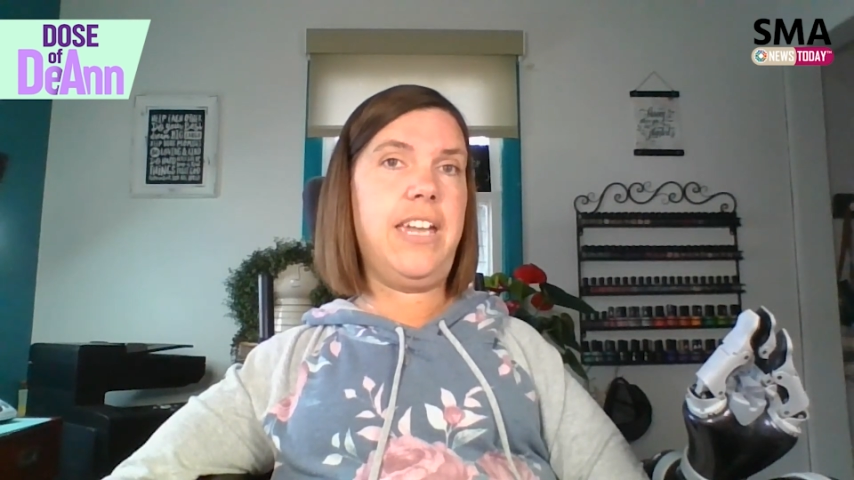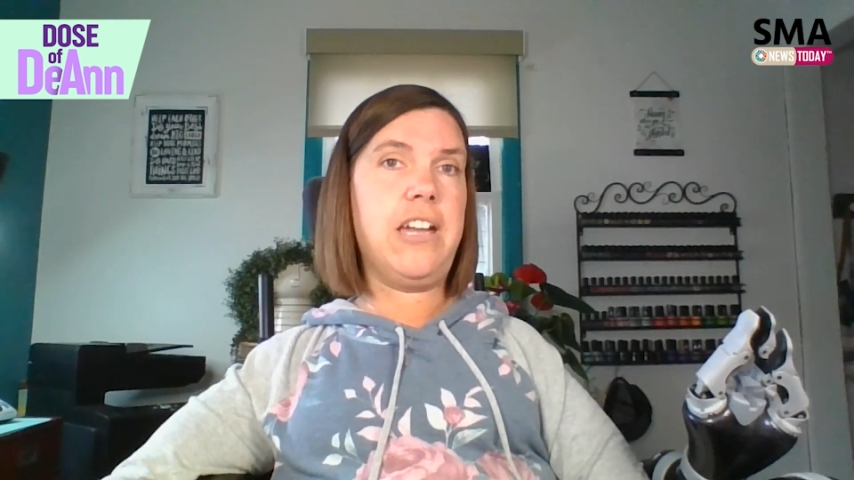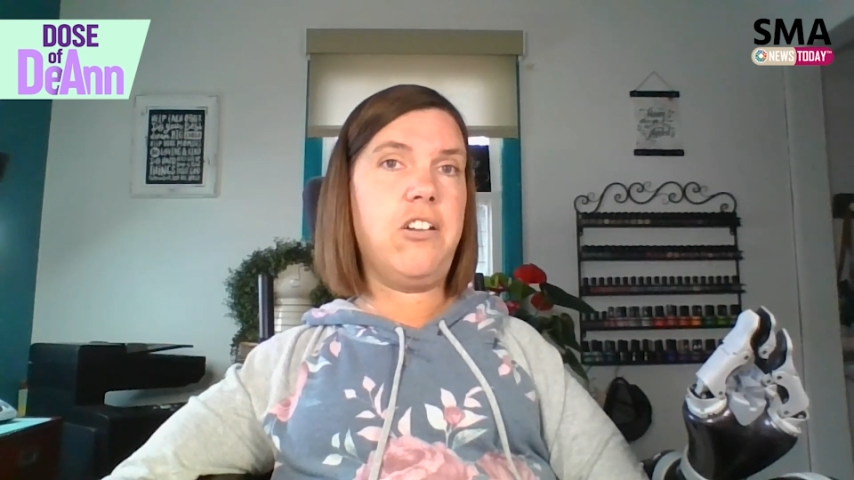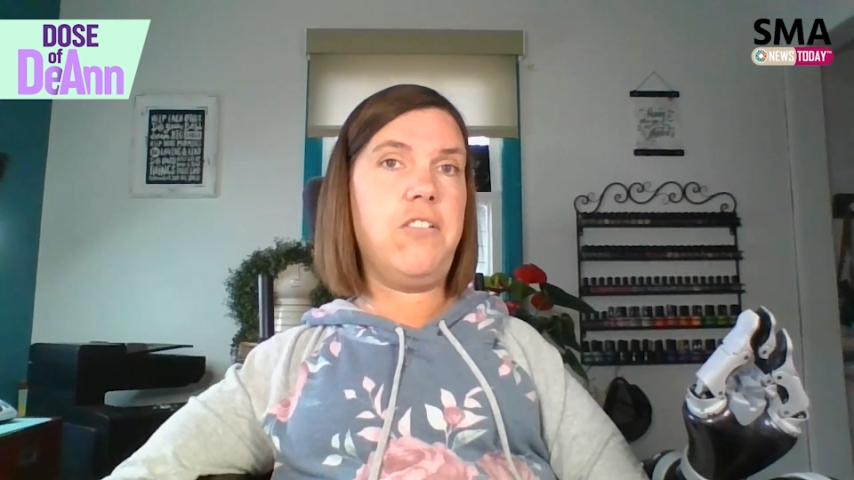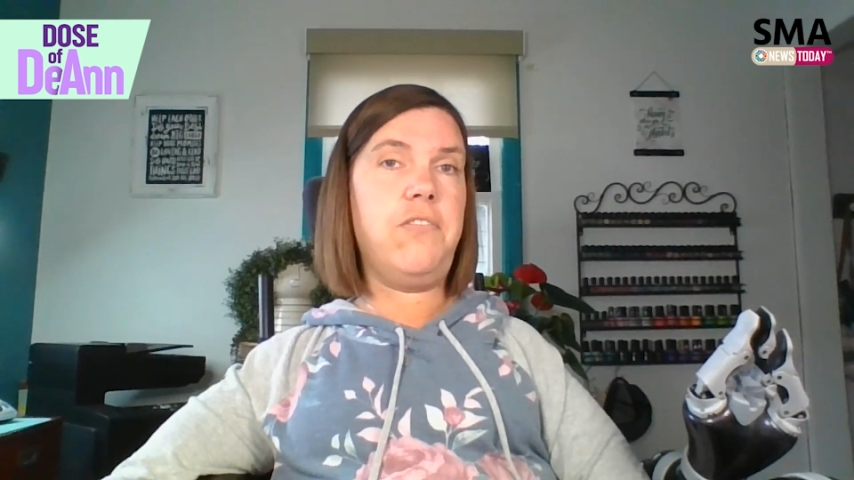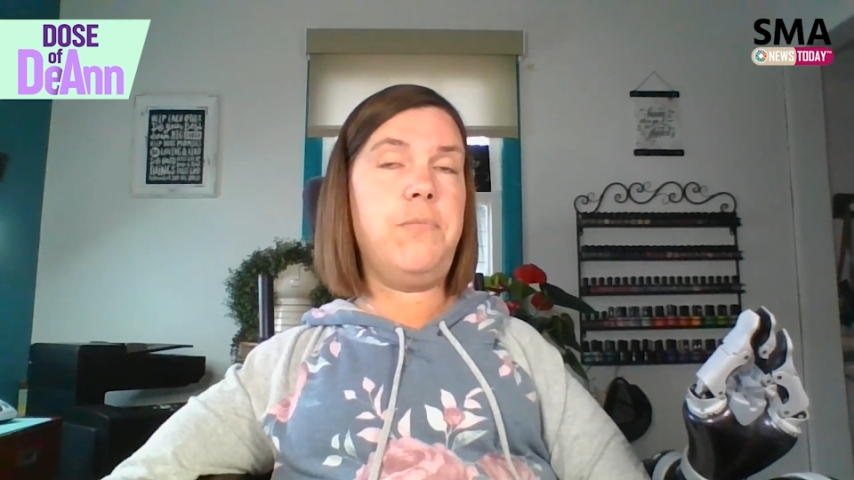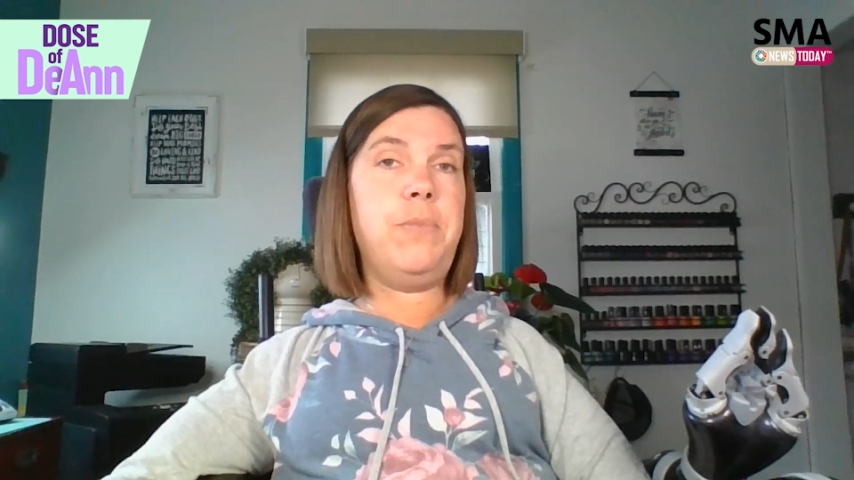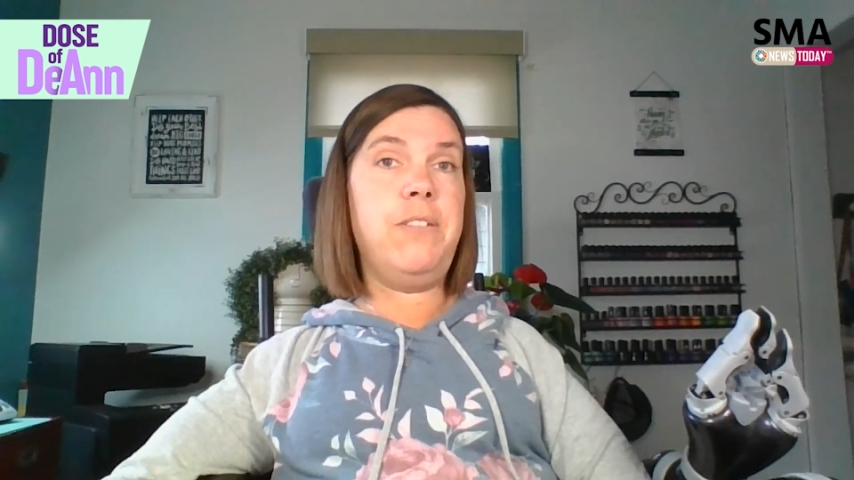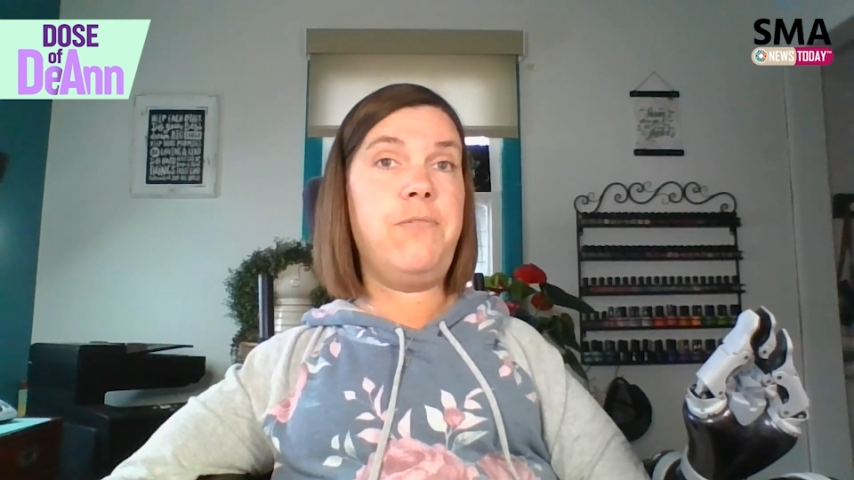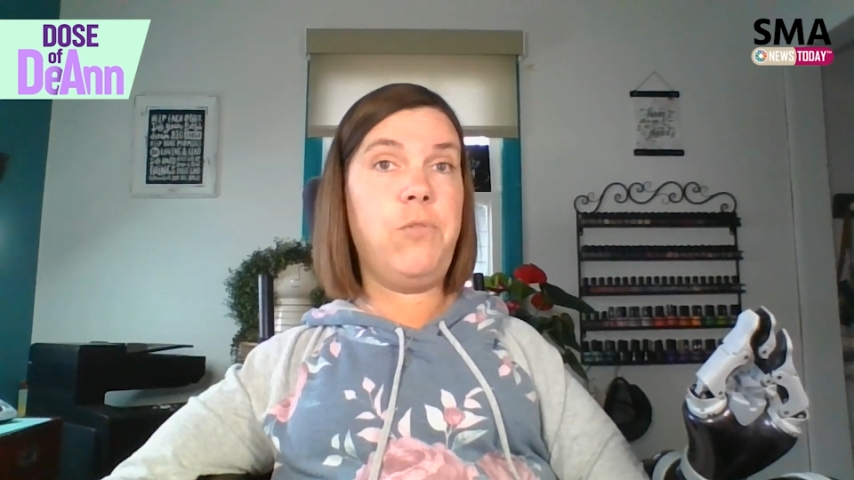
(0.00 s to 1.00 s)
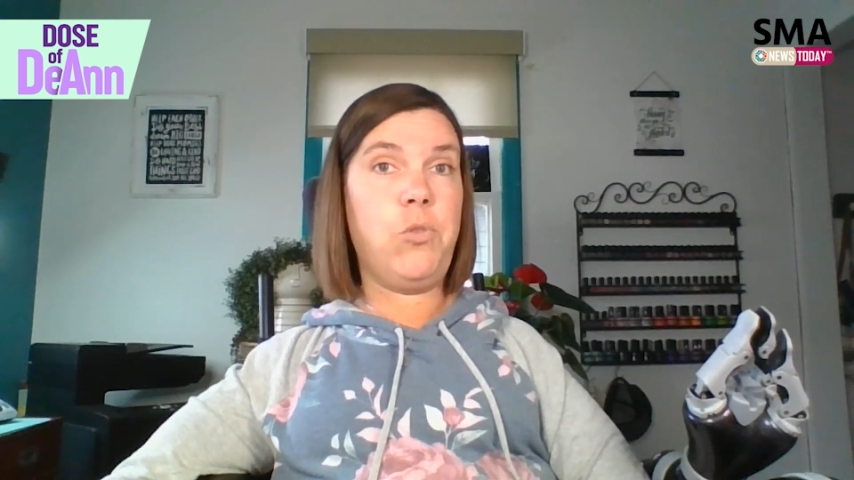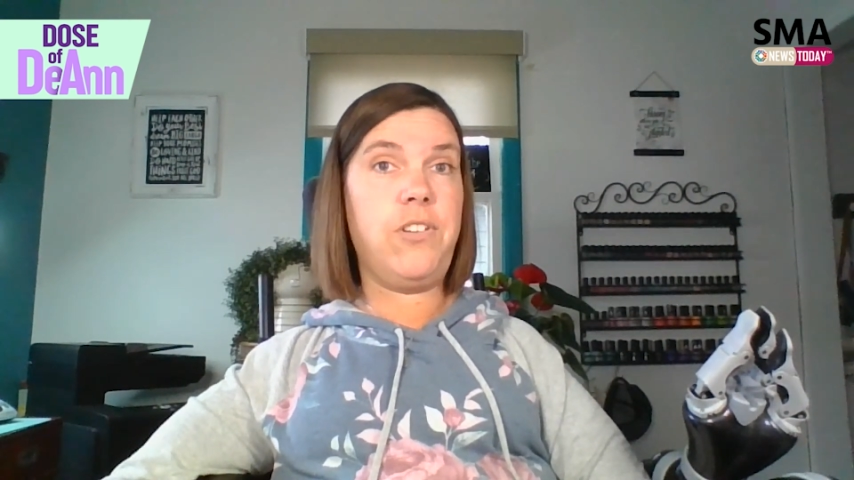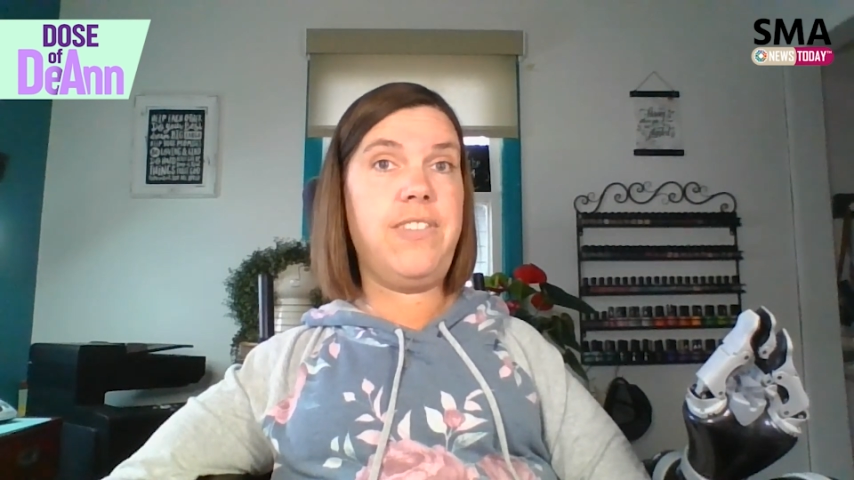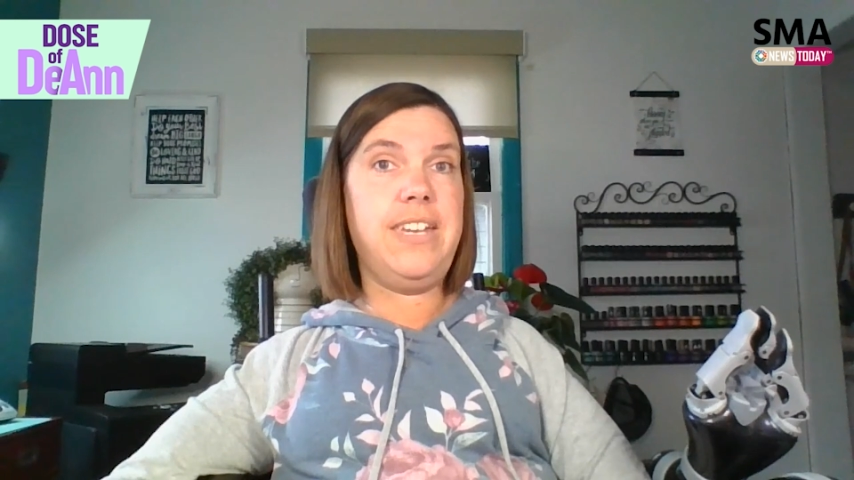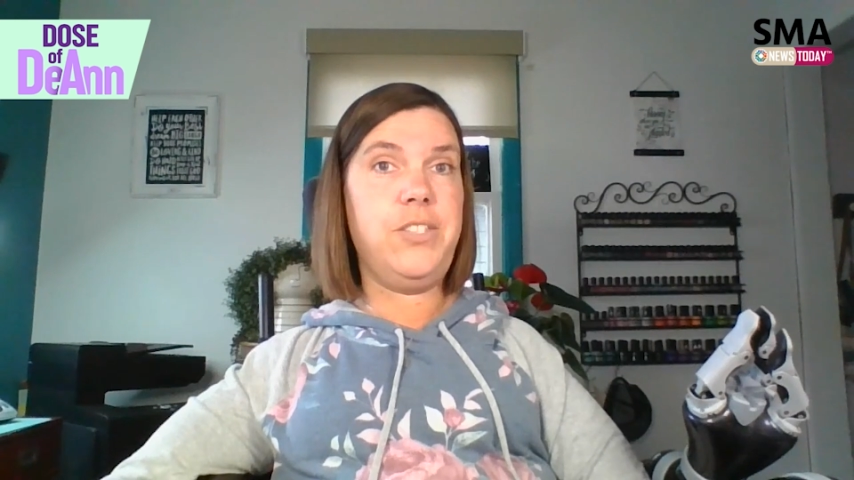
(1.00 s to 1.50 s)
care of before they